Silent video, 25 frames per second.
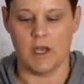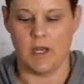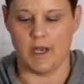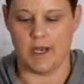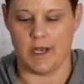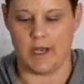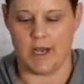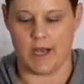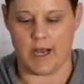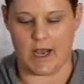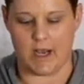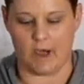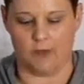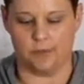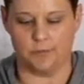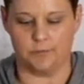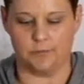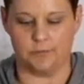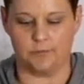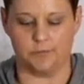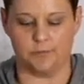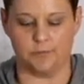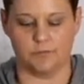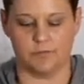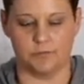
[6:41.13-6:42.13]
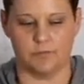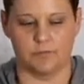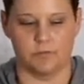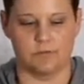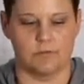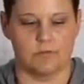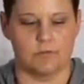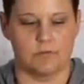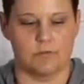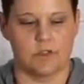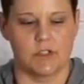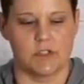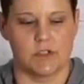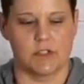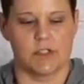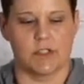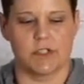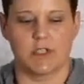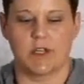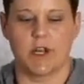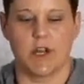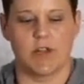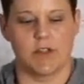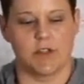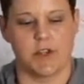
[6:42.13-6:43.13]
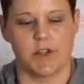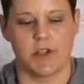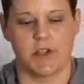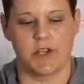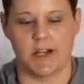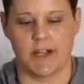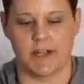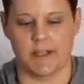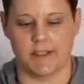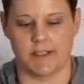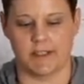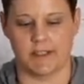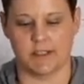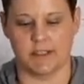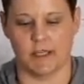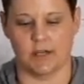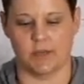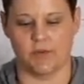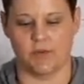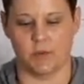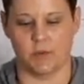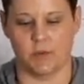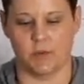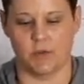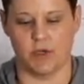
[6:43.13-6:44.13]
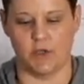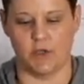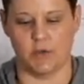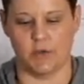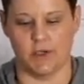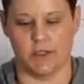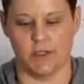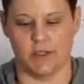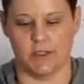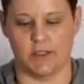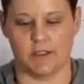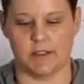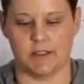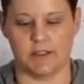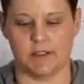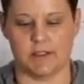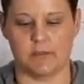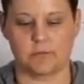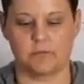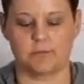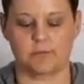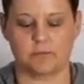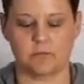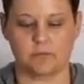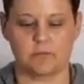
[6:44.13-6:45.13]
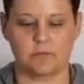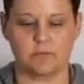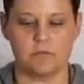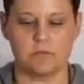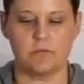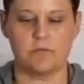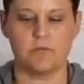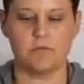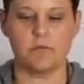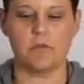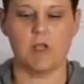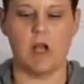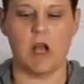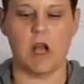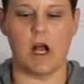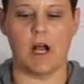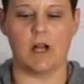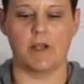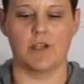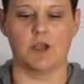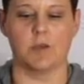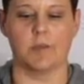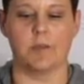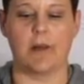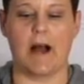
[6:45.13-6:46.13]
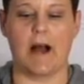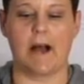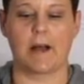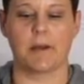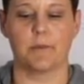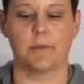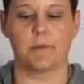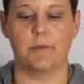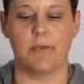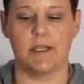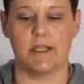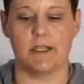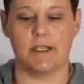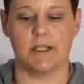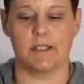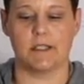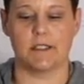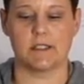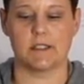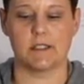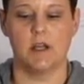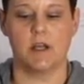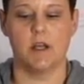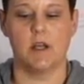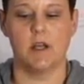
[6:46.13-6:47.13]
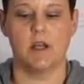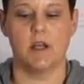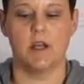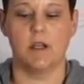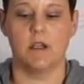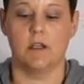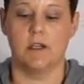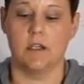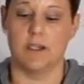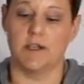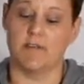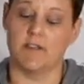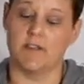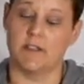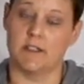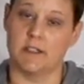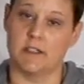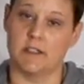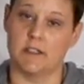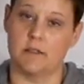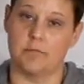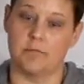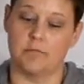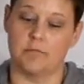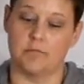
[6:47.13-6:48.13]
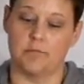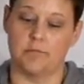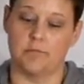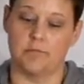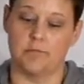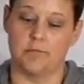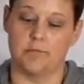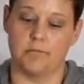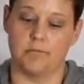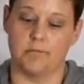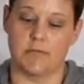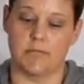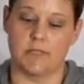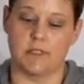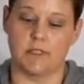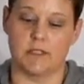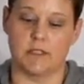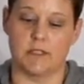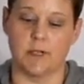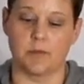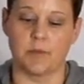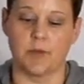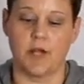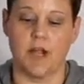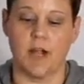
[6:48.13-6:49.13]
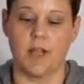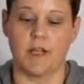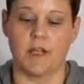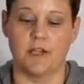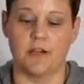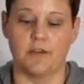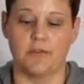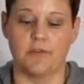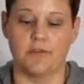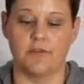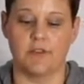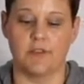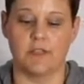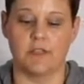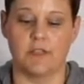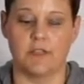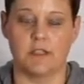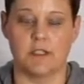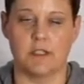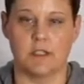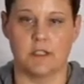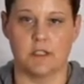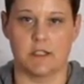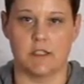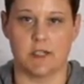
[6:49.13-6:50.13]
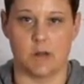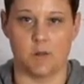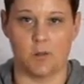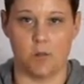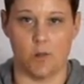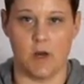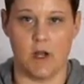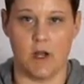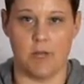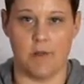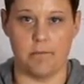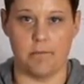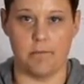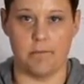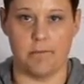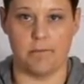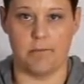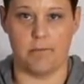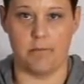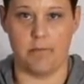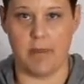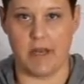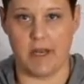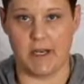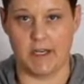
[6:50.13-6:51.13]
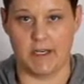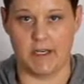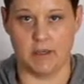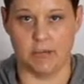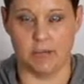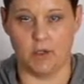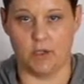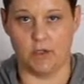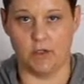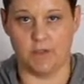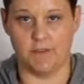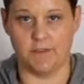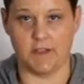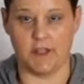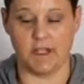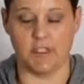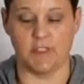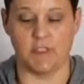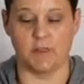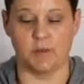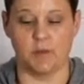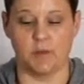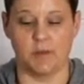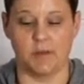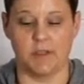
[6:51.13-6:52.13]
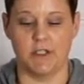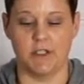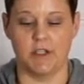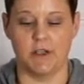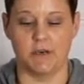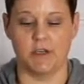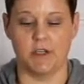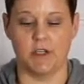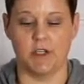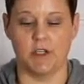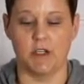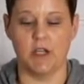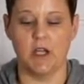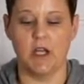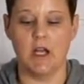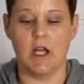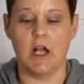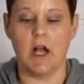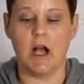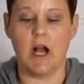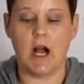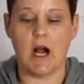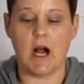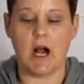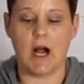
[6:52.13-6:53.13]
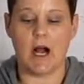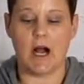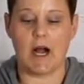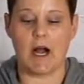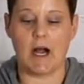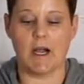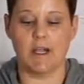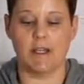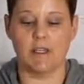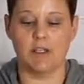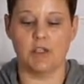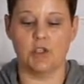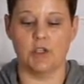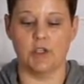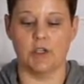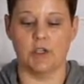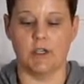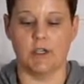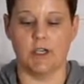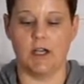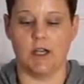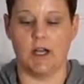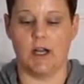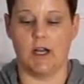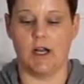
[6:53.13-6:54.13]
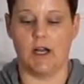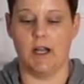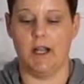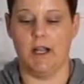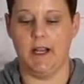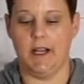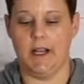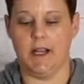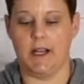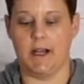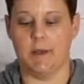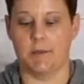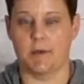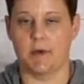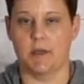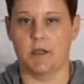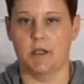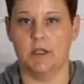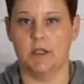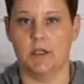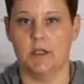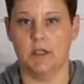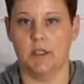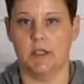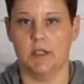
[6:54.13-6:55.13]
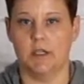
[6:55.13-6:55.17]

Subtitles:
Now, this is another thing I discovered when doing this. On your bottom piece, if it's some kind of somewhat bendable, flexible material, I took a hammer